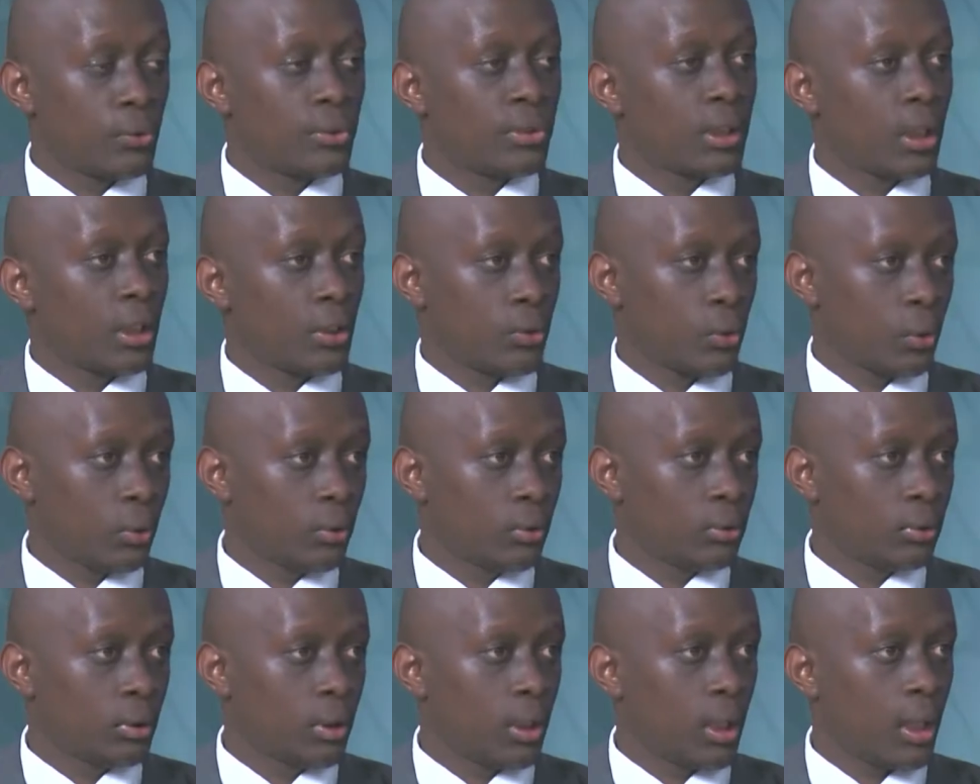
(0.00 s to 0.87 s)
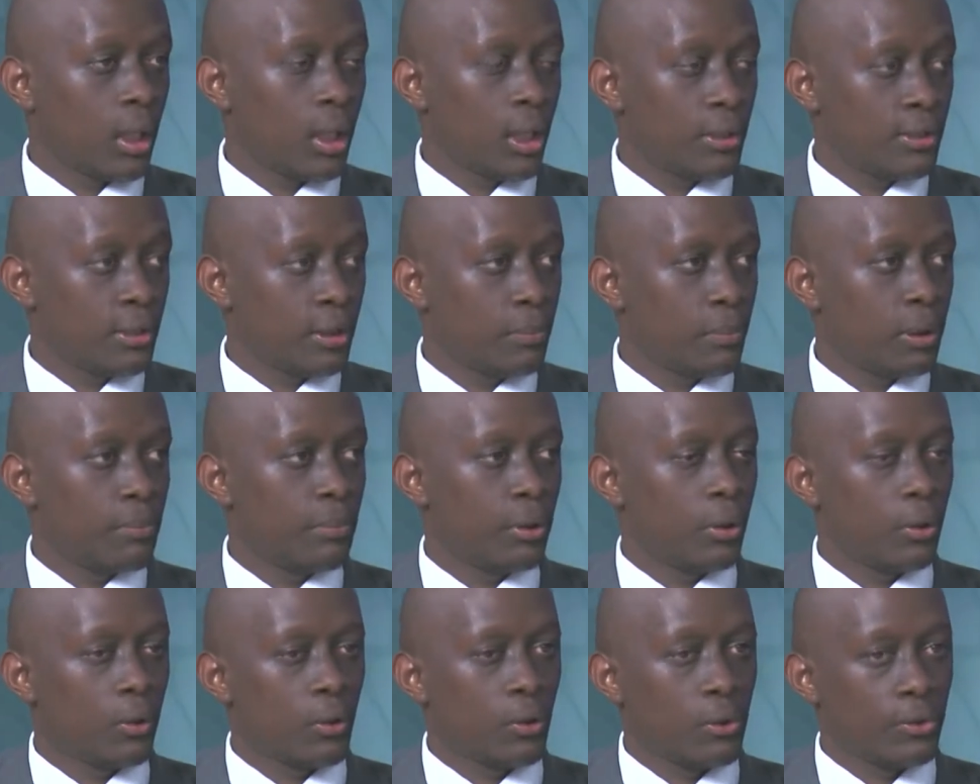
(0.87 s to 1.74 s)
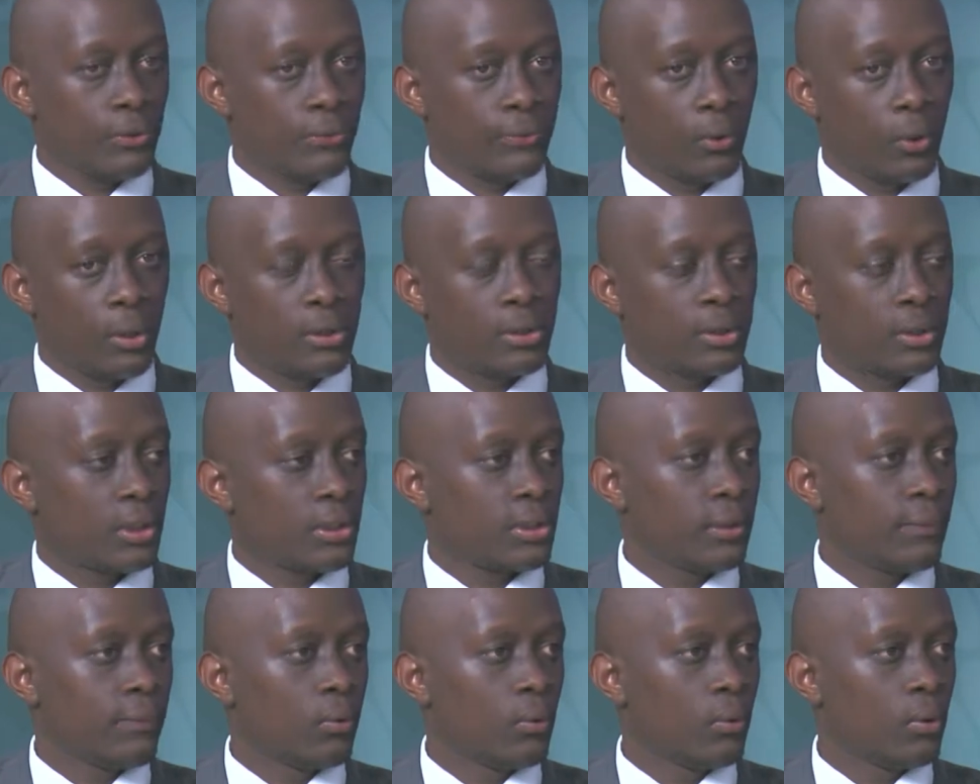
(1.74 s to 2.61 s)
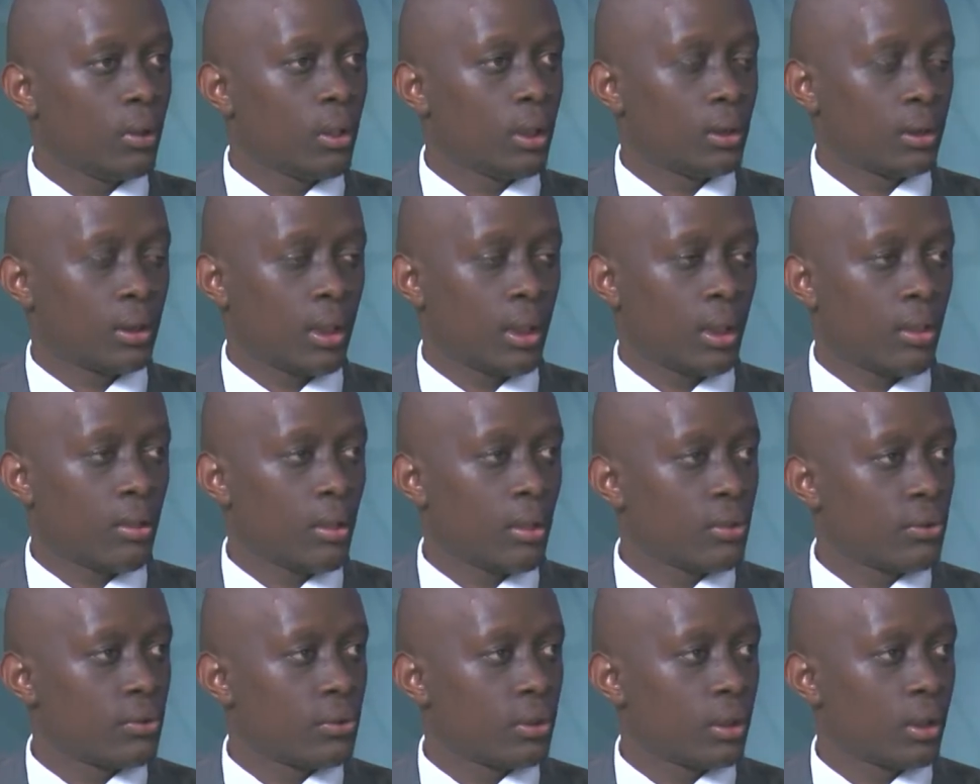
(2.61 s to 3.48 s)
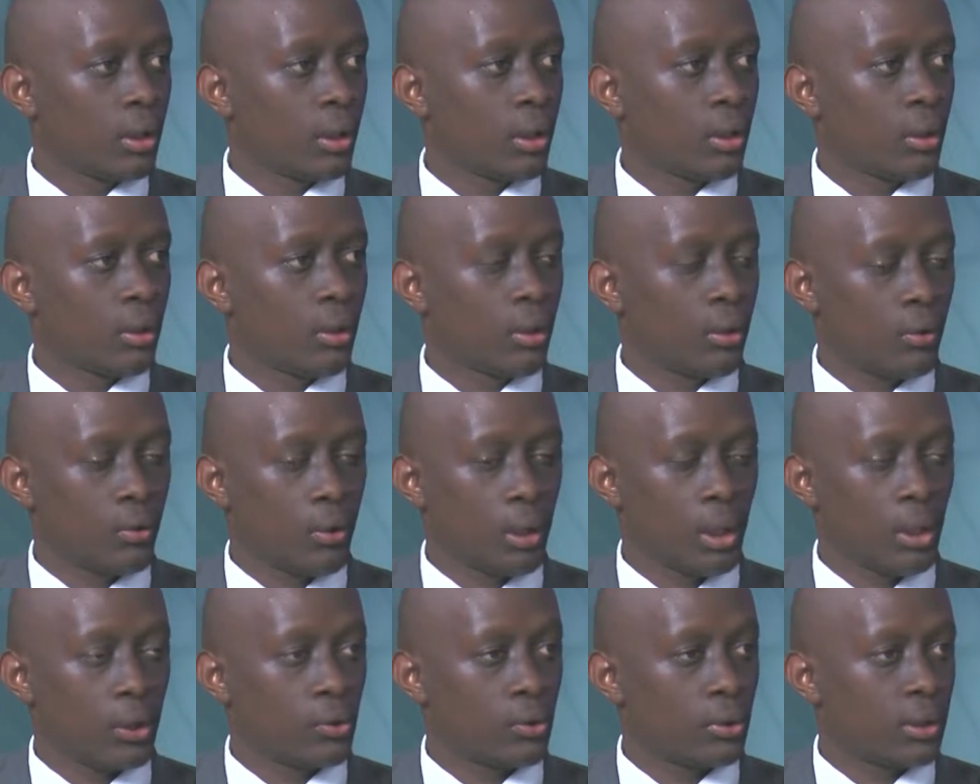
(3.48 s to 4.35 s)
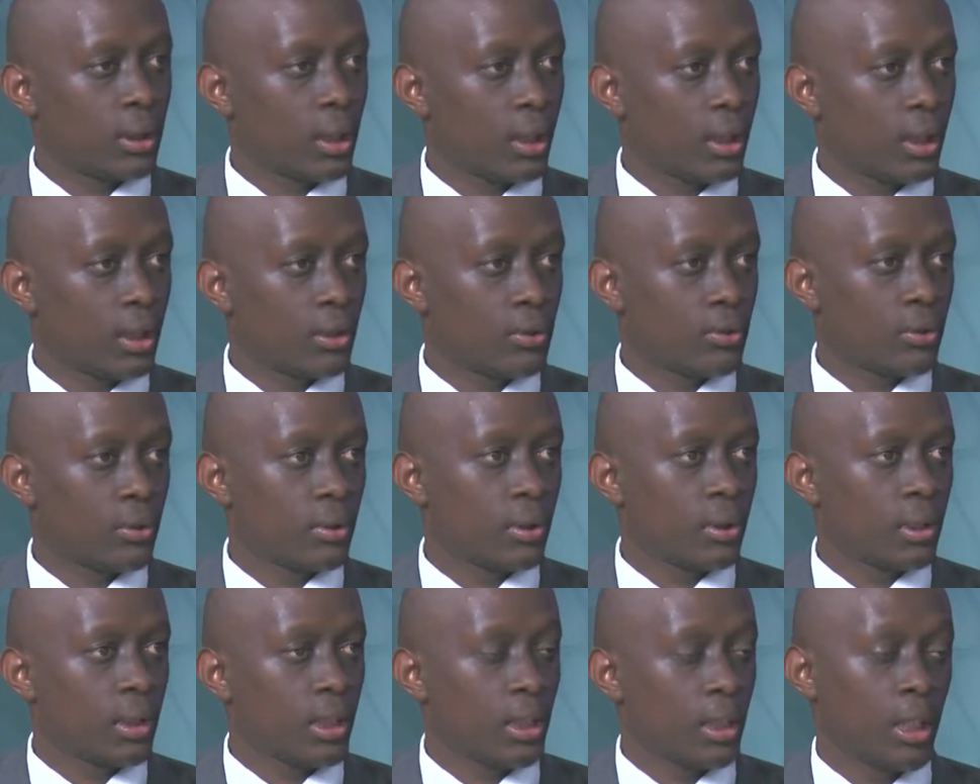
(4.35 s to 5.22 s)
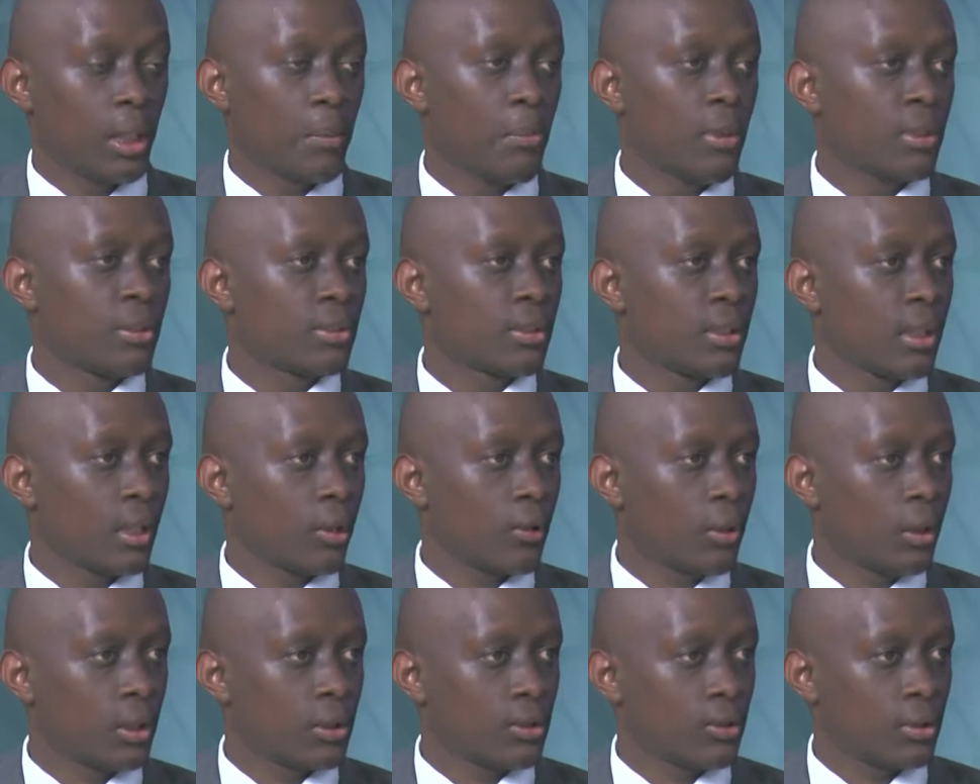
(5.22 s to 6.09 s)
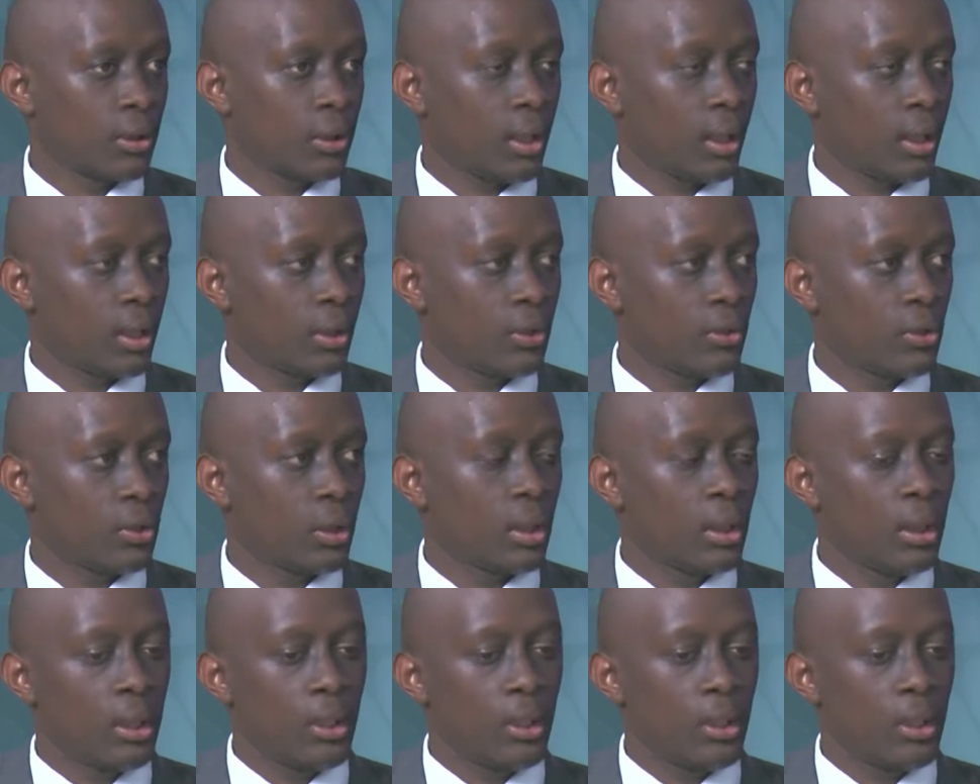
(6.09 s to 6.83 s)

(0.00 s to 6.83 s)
say so, mm -hmm. uh, mm-hmm. simply because, for instance, if you look at KRA's uh, collection targets, they, they missed their collection targets.